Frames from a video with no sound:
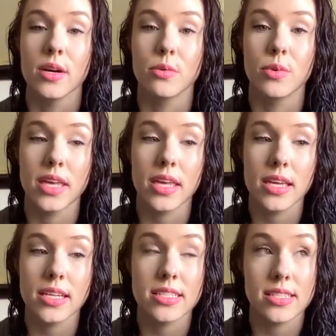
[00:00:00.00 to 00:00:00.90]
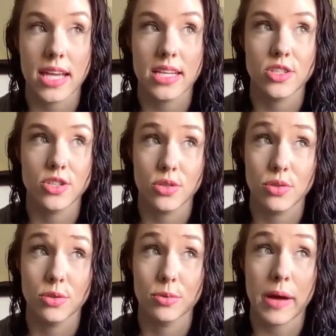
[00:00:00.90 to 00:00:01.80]
We decided
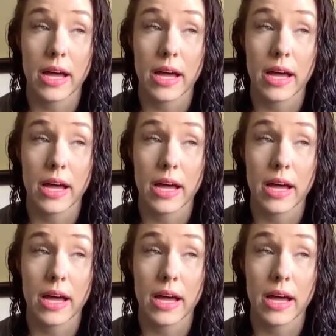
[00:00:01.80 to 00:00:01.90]
to